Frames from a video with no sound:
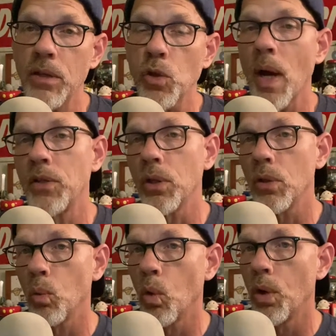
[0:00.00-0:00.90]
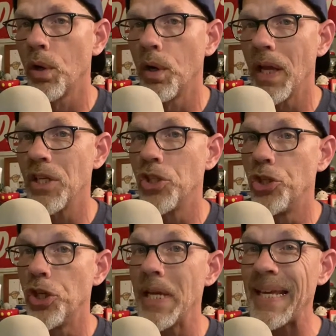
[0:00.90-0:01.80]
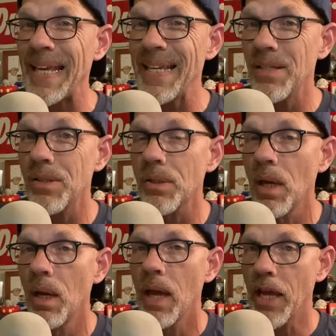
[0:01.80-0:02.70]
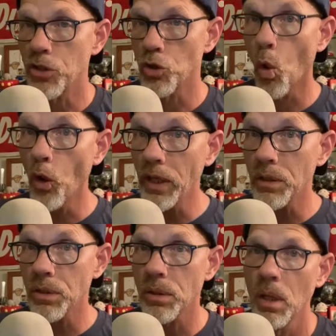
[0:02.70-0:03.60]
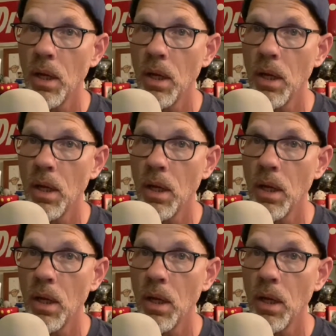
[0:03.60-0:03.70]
So I took the word Jinkies and Zoinks